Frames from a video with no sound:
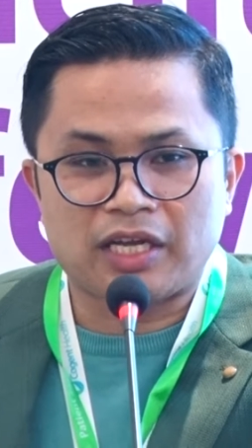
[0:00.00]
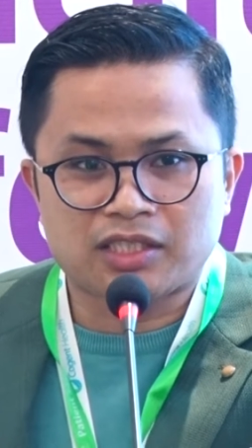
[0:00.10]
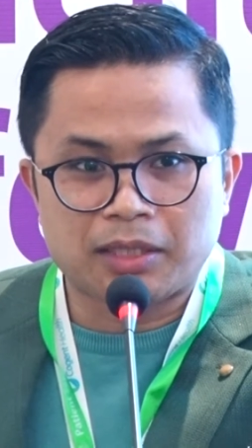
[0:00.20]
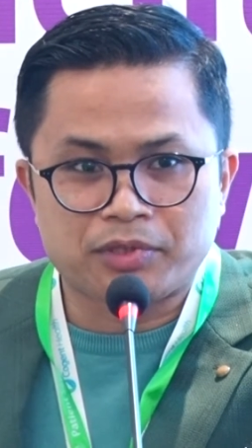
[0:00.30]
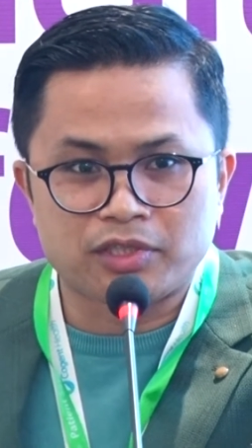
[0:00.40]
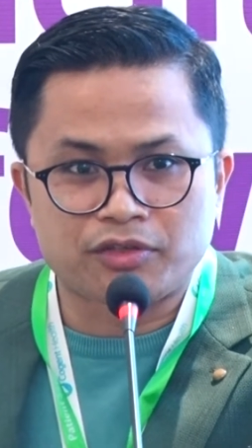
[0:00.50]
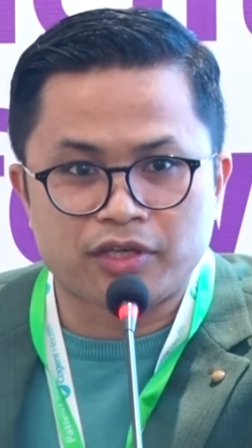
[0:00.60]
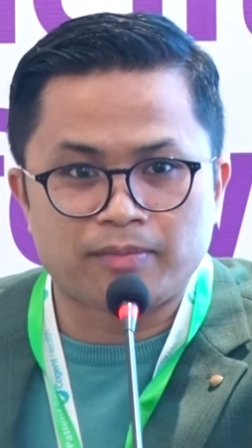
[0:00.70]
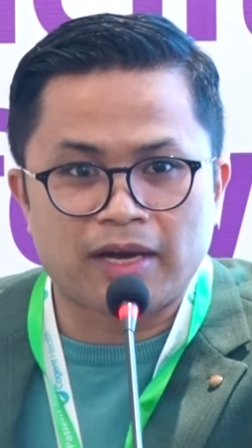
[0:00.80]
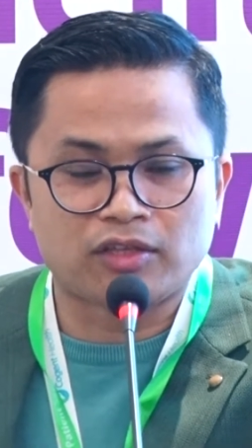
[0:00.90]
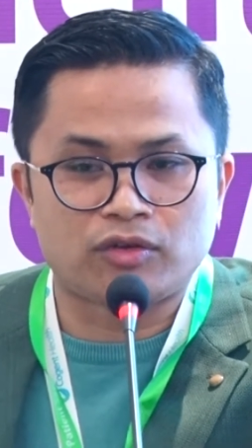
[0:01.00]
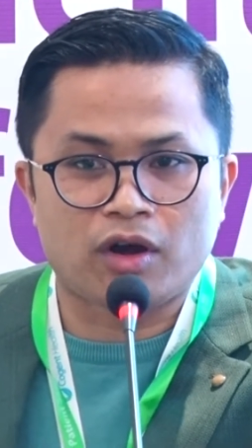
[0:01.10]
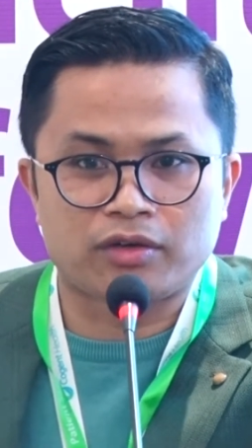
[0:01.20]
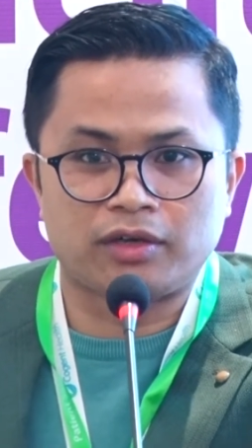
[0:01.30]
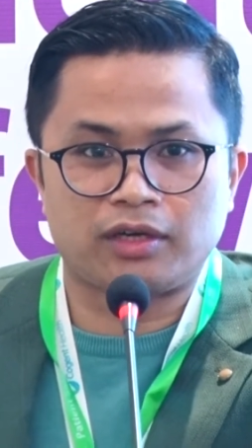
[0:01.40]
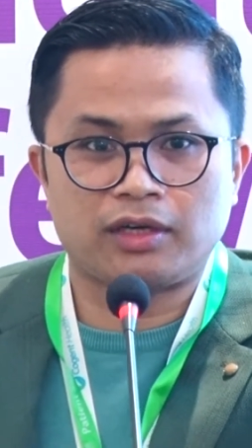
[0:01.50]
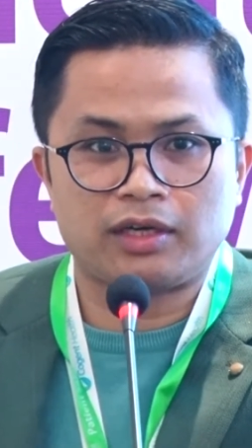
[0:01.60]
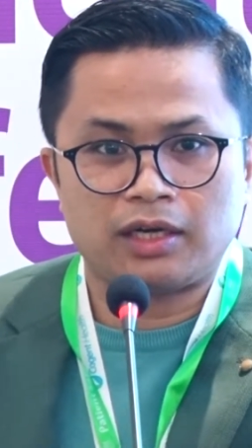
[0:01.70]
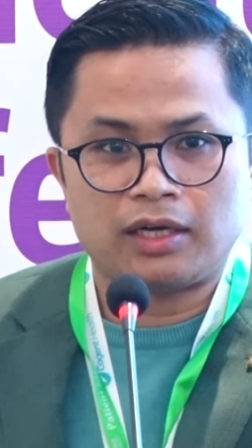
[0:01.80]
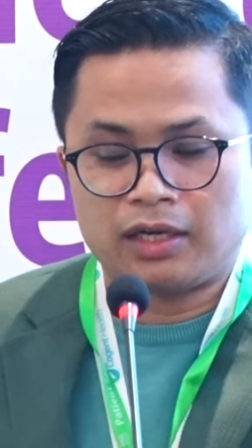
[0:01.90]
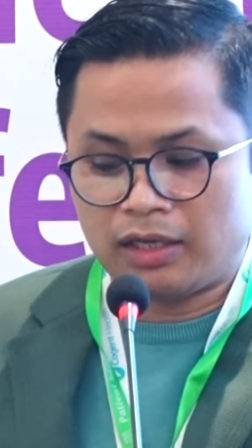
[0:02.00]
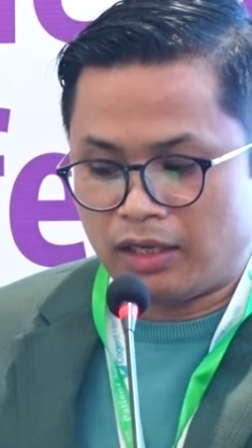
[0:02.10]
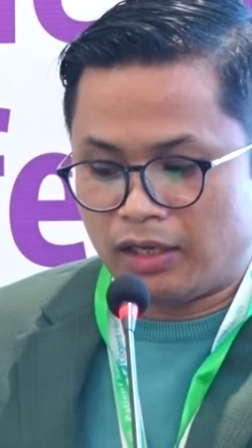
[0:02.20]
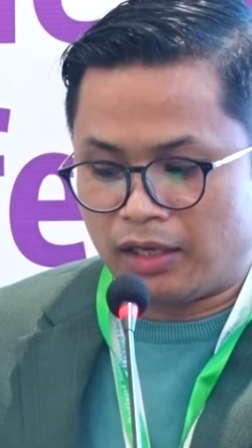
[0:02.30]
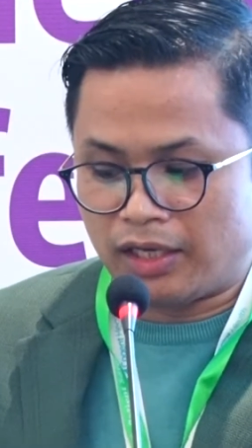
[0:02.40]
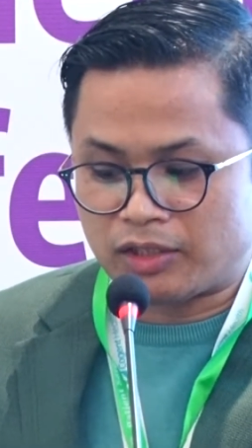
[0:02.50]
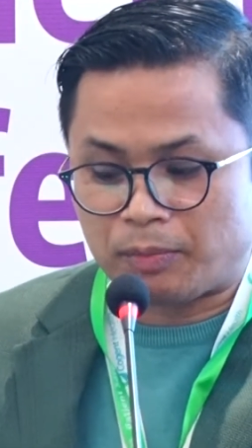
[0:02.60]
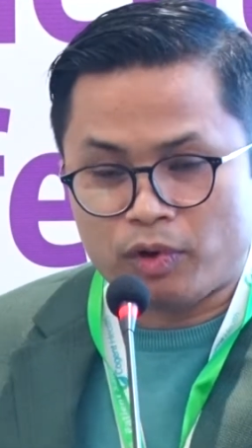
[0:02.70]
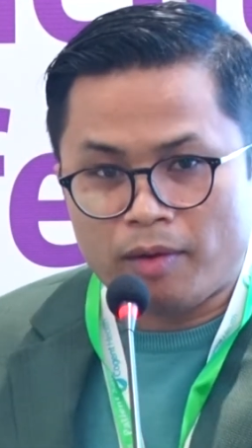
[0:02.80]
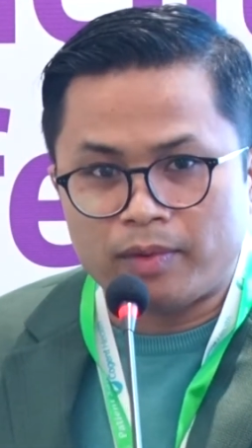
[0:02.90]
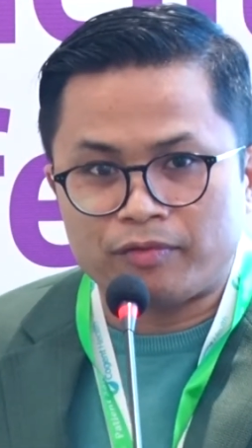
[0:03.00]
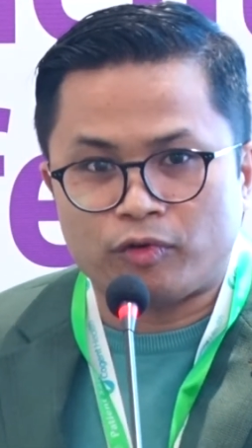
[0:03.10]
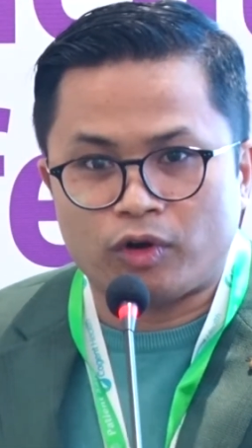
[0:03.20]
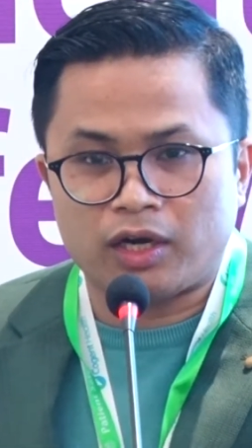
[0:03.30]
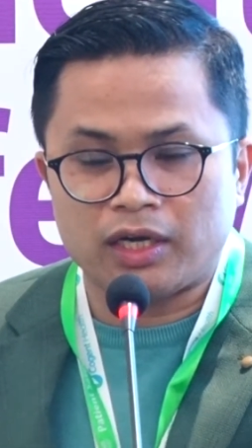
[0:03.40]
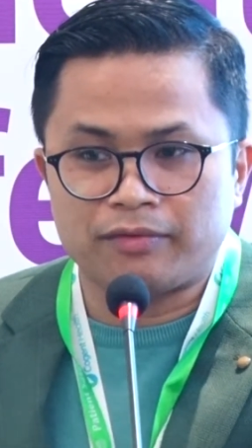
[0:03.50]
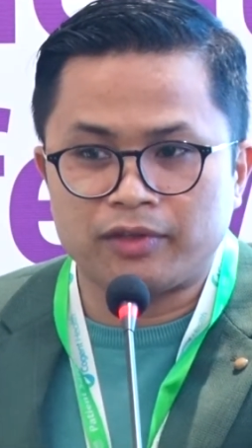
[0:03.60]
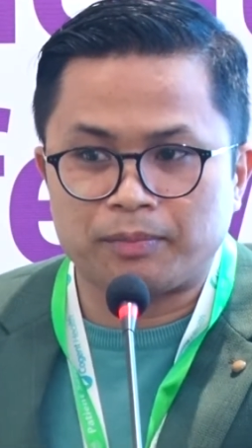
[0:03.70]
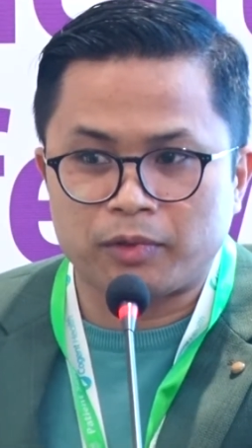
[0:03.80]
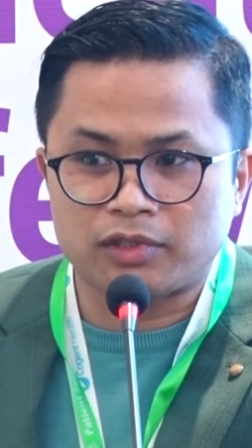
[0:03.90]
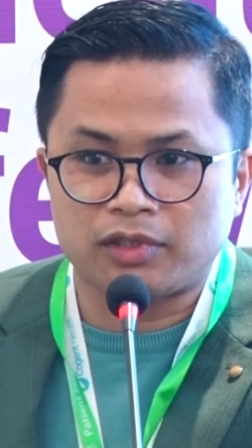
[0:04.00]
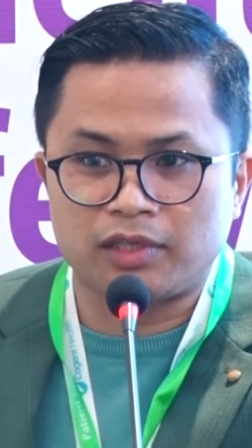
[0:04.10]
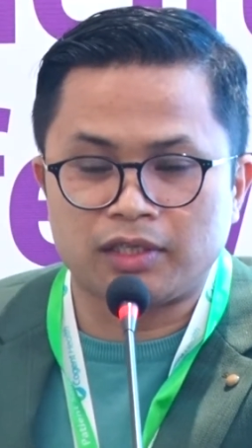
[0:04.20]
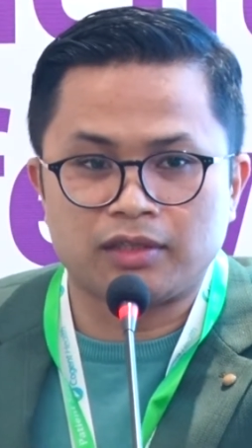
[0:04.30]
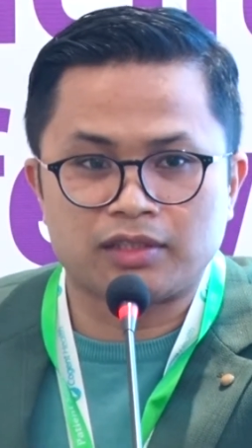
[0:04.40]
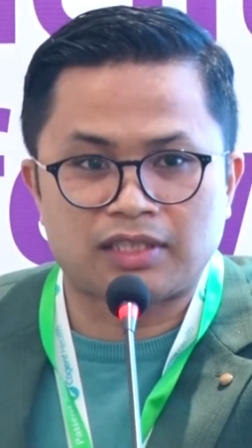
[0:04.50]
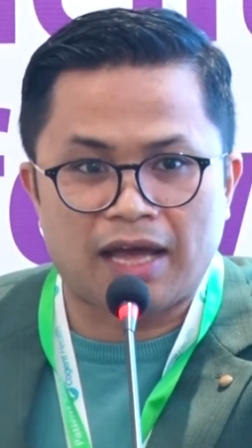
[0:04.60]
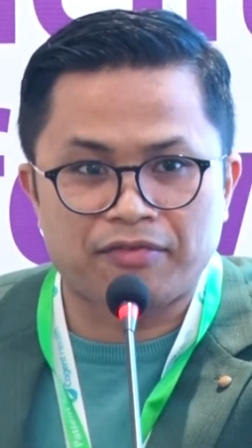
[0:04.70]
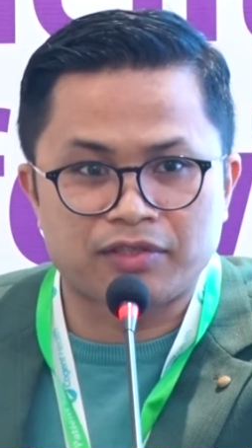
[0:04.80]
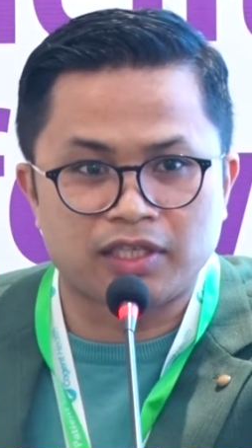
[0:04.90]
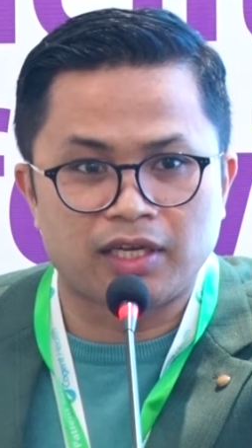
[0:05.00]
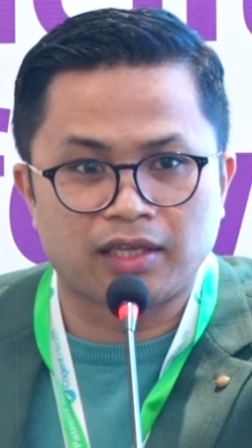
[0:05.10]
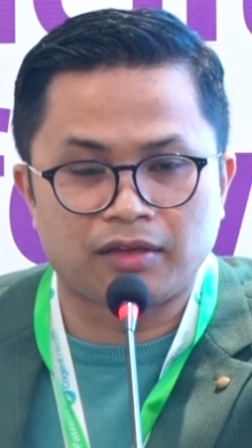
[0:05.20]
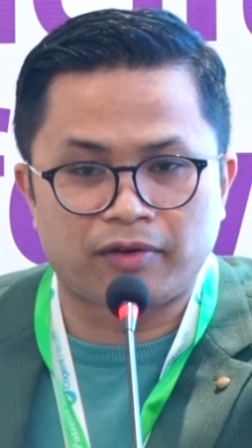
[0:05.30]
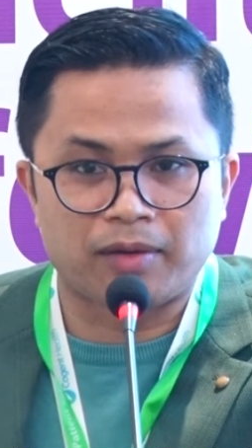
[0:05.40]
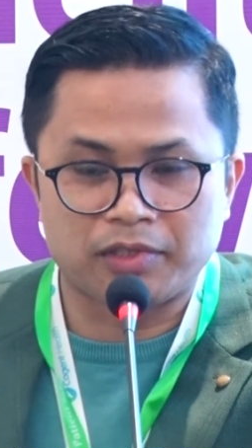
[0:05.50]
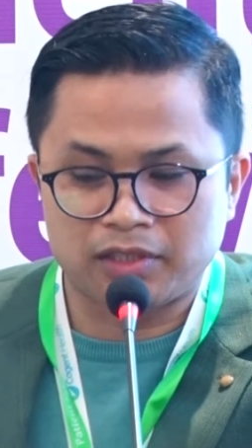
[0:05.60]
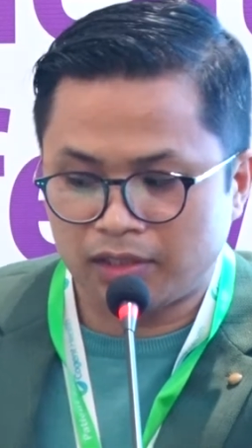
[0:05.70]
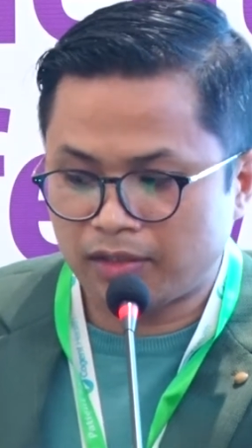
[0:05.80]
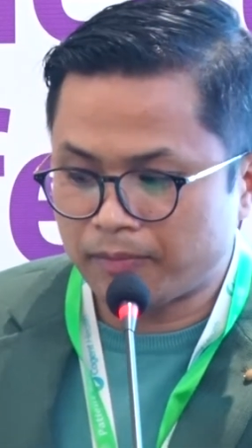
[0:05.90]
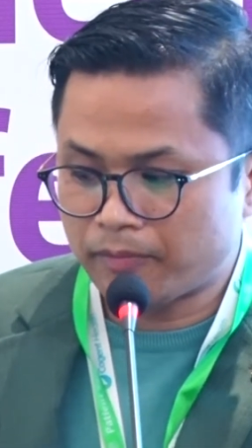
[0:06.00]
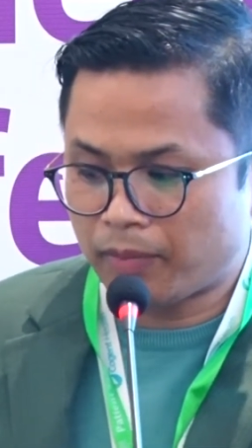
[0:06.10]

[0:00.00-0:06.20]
prescriptions written by the doctor is a problem for even the person in the staff sitting at the pharmacy.